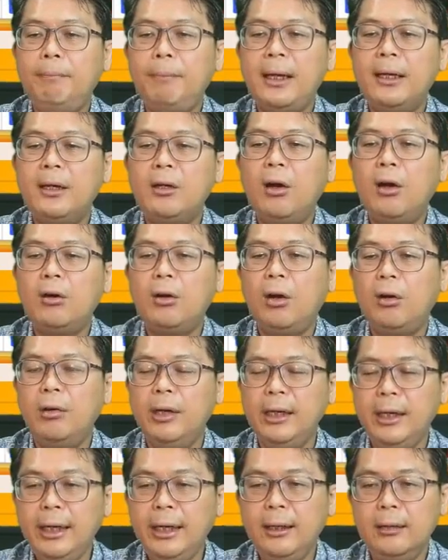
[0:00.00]
Kosan red
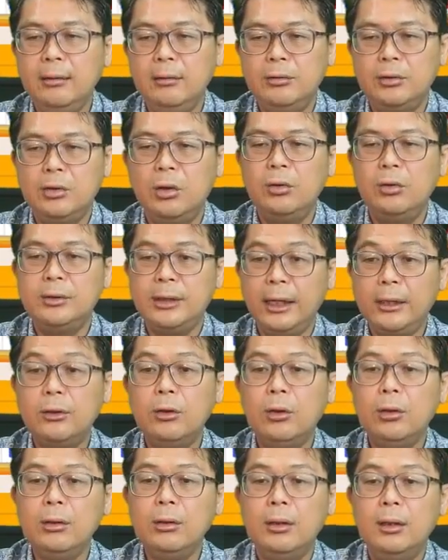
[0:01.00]
Pentagon already,
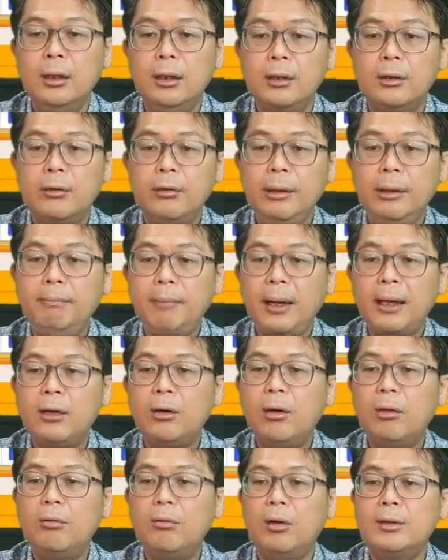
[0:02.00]
so take note,
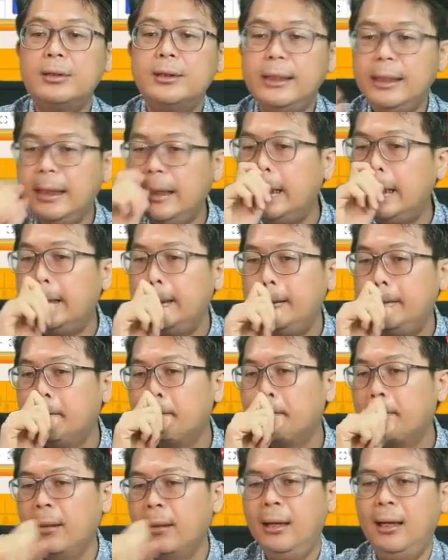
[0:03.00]
green Pentagon was
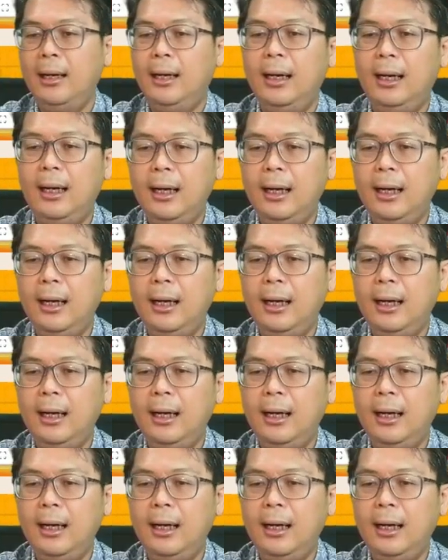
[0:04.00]
here.